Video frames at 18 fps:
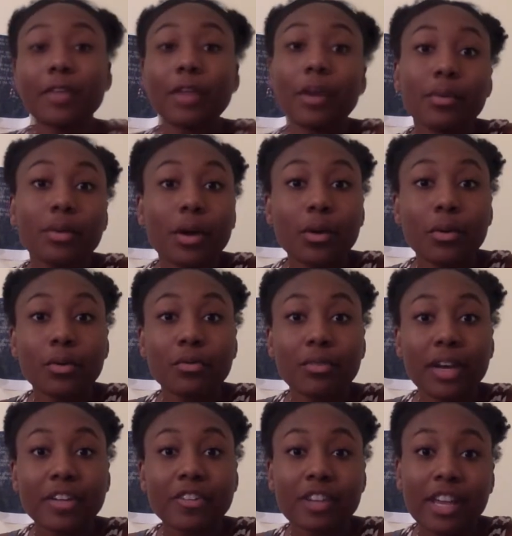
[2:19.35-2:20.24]
If you don't know
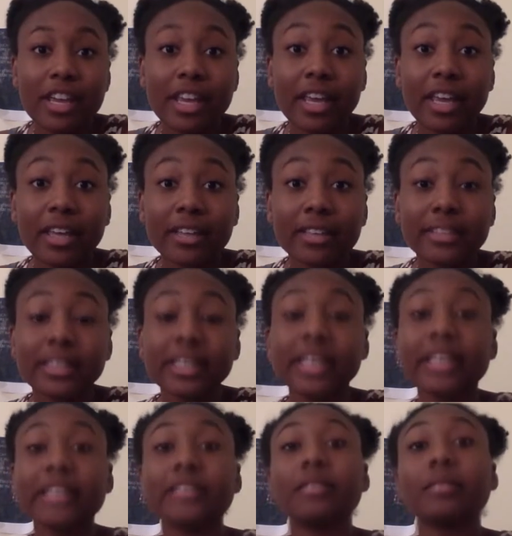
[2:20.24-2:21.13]
who Ray J
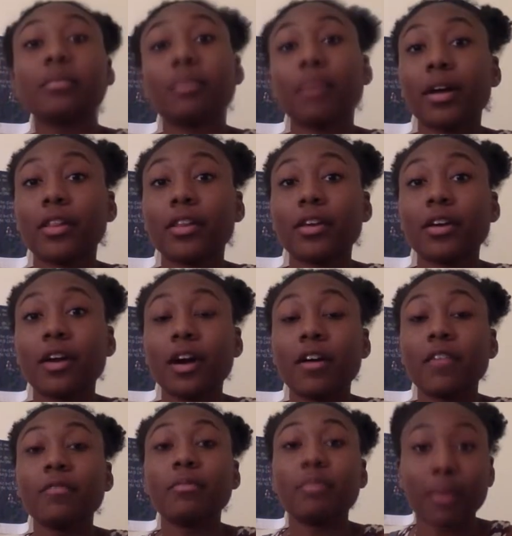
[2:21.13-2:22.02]
is, he is the
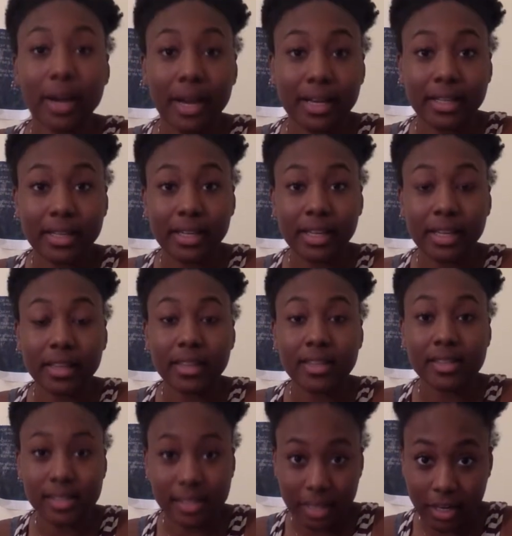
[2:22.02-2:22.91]
brother of
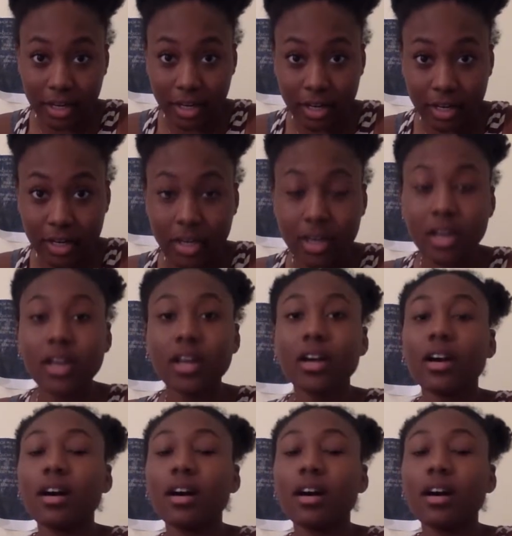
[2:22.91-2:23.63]
Brandy, the singer.